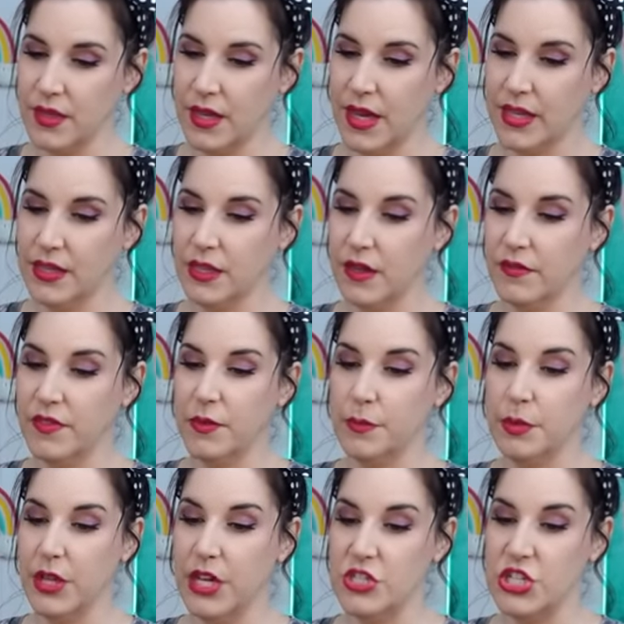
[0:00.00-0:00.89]
I love the
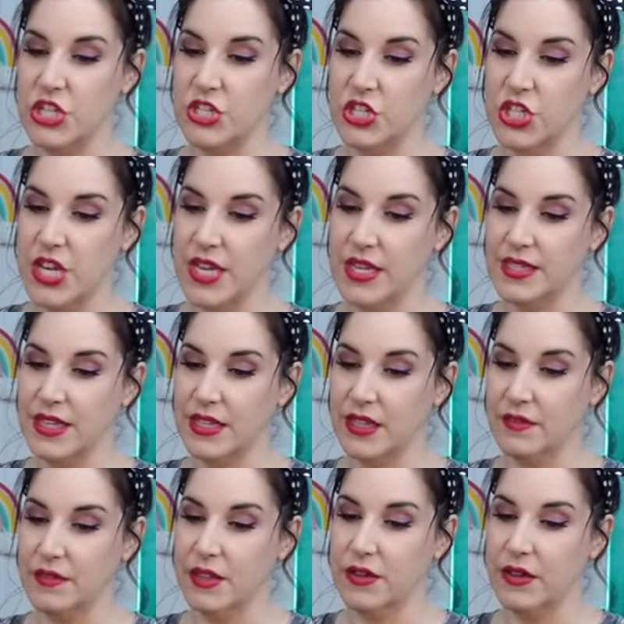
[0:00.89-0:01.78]
blushy cheeks. I
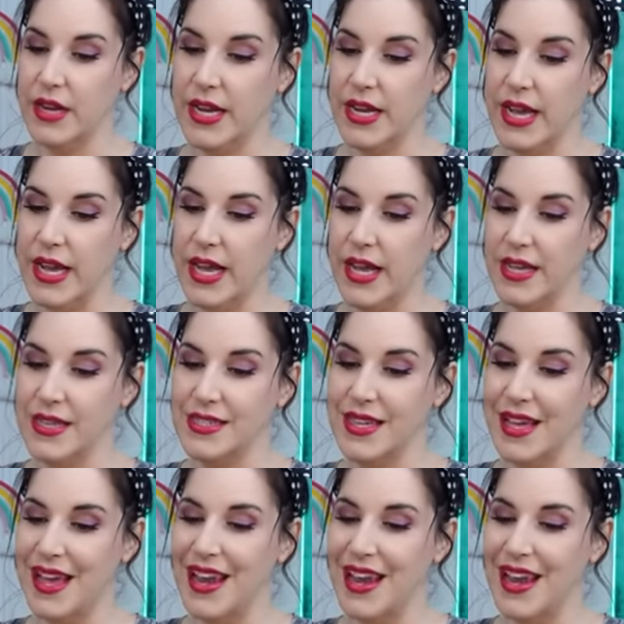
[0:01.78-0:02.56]
love the green eyes.